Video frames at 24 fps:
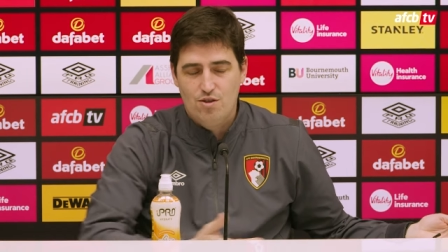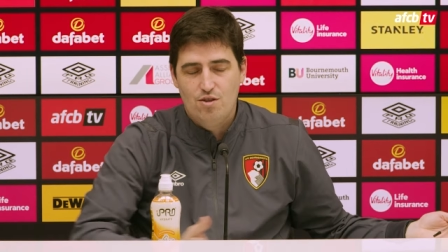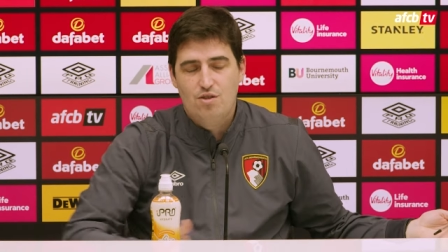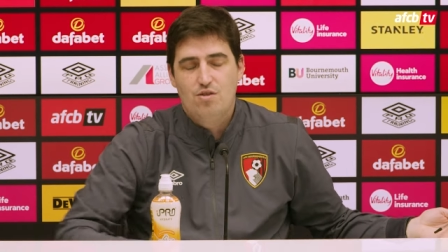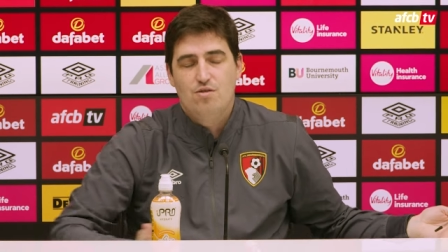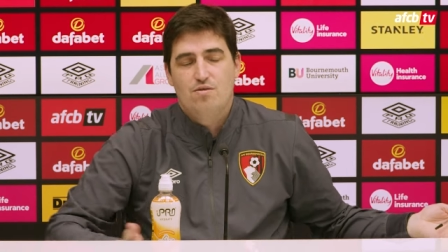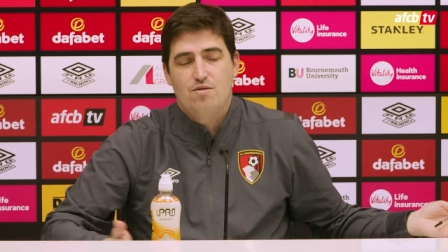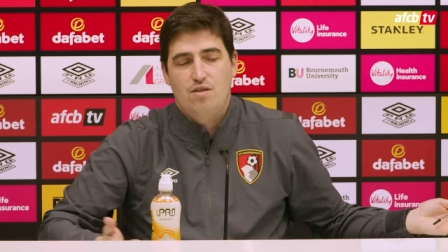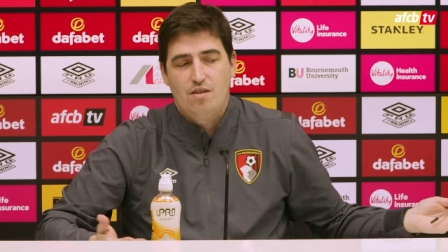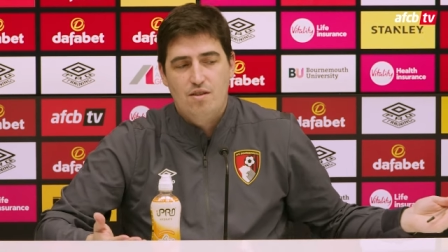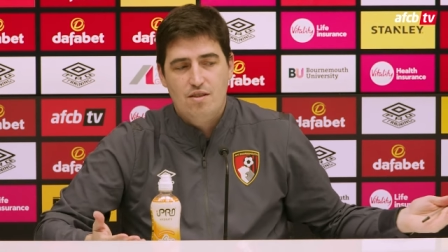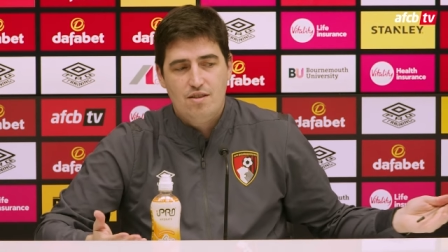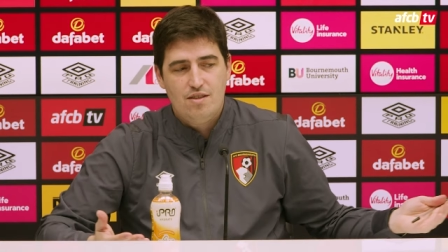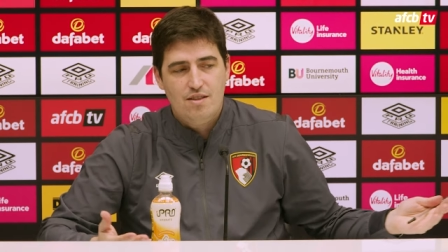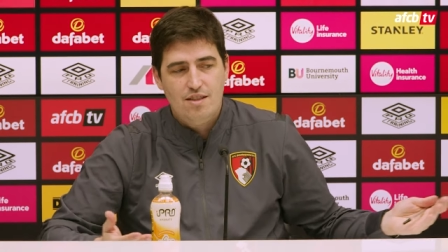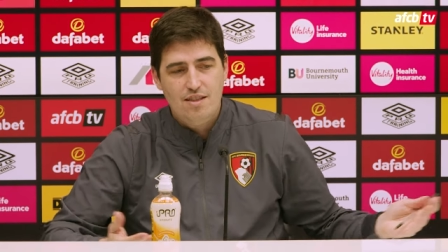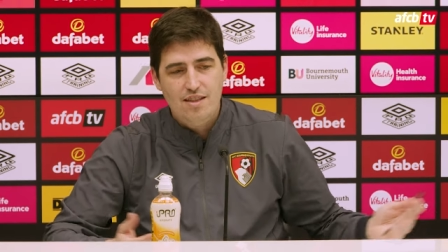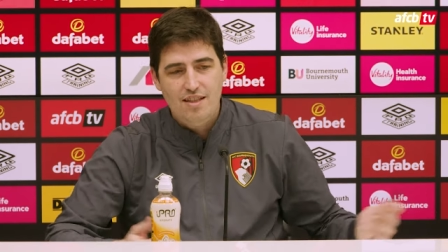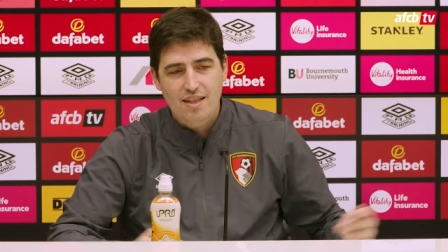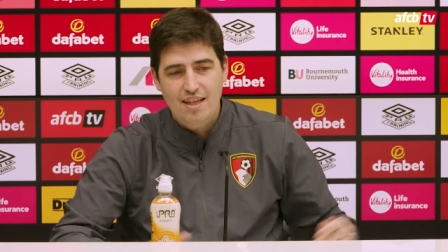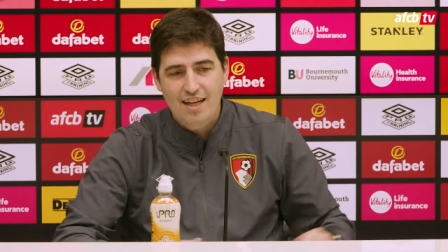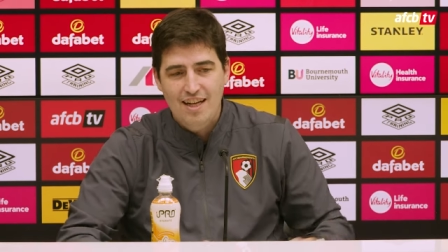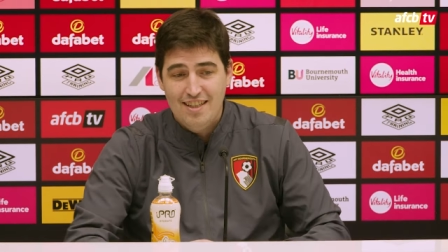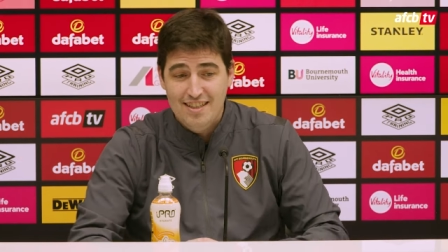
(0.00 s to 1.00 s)
no?
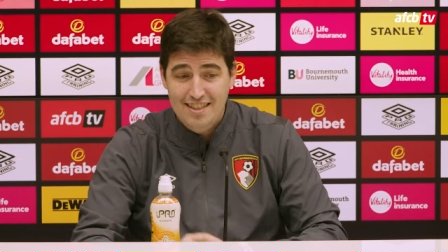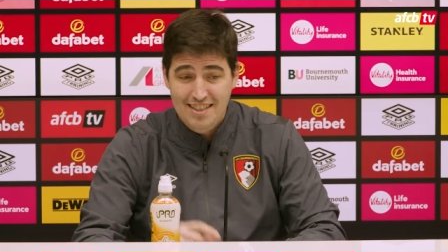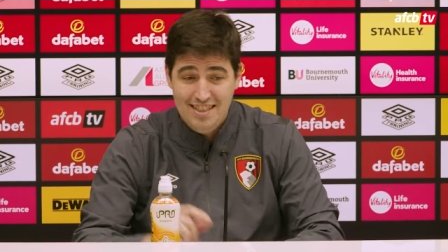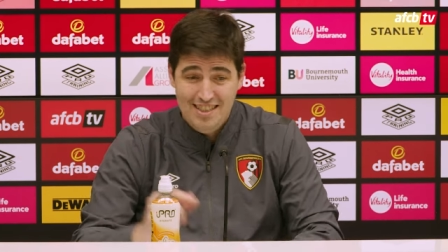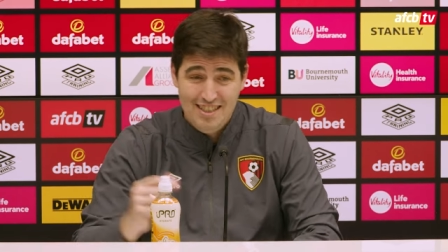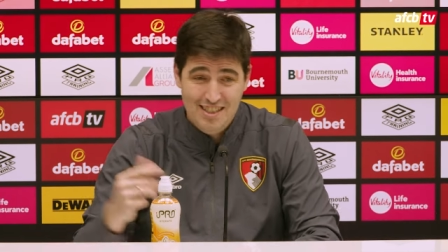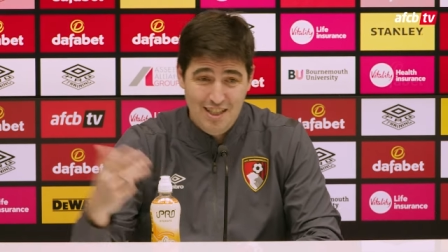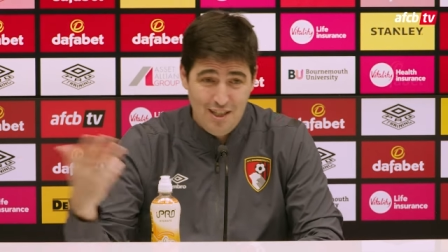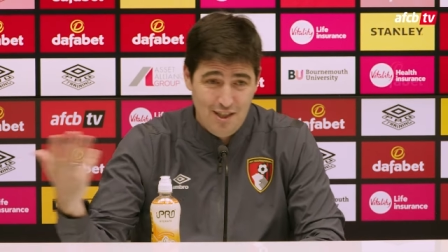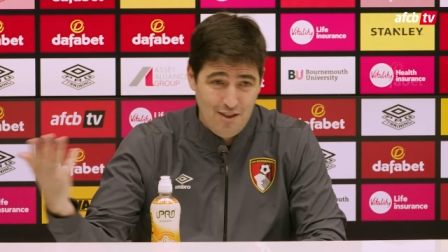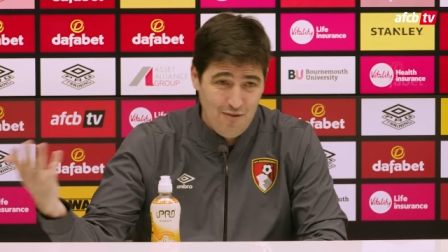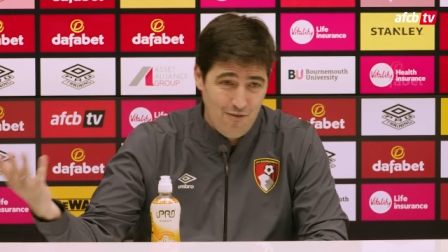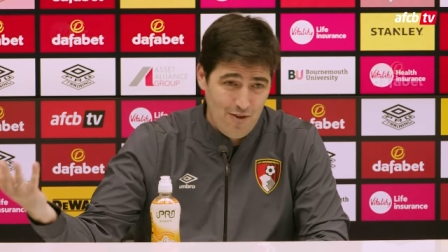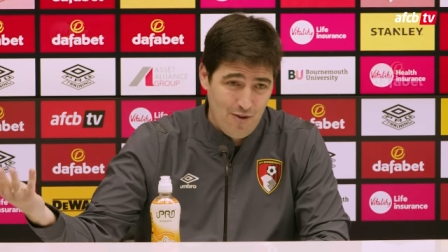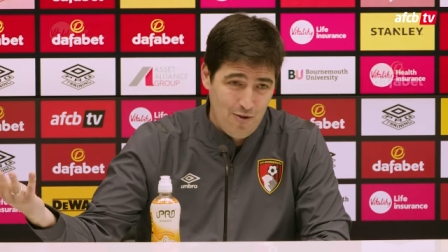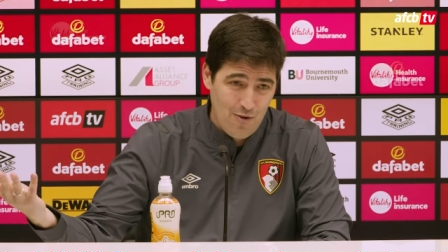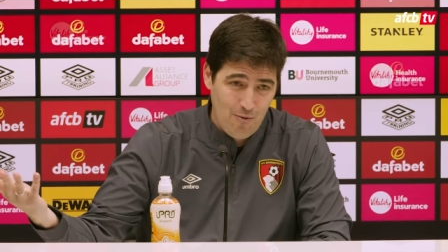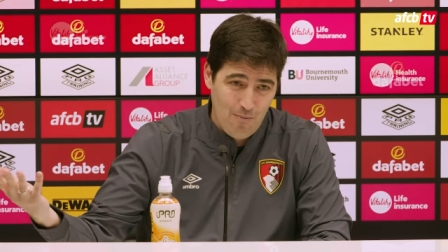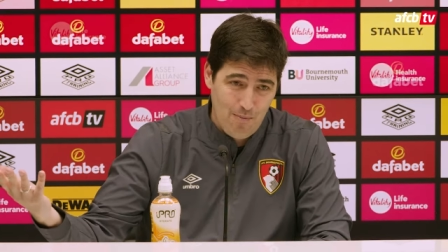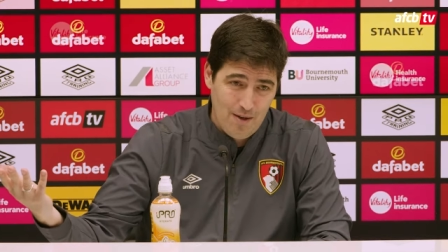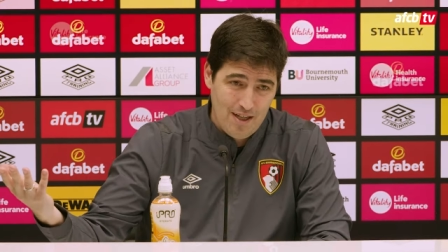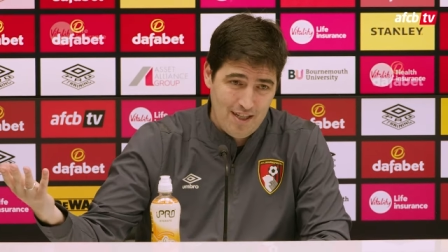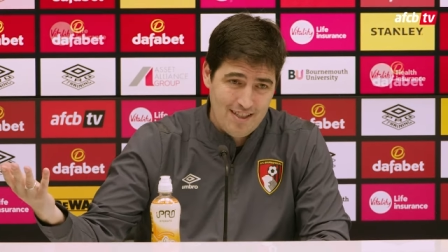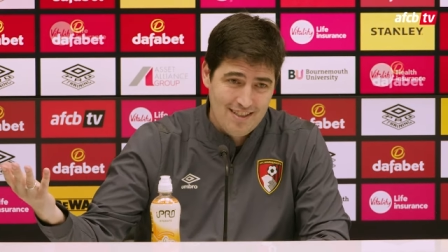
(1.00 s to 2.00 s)
And this is the
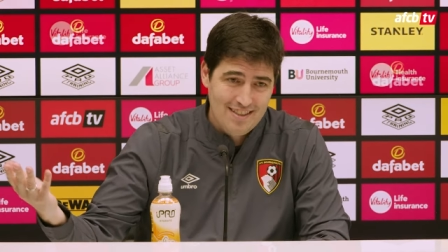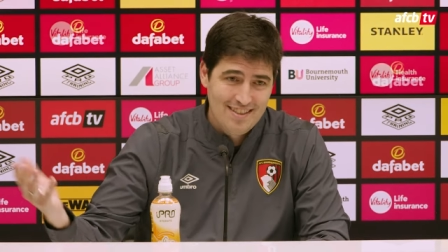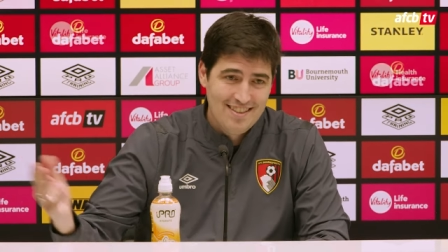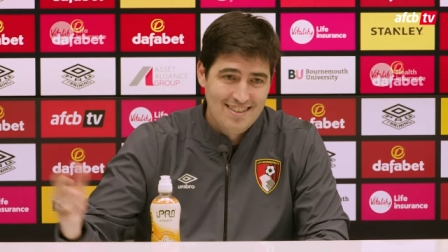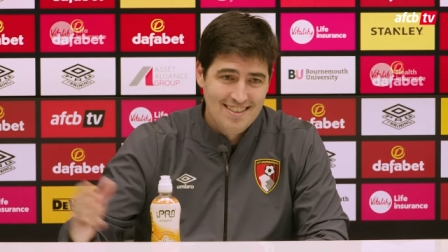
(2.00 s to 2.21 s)
difficult part.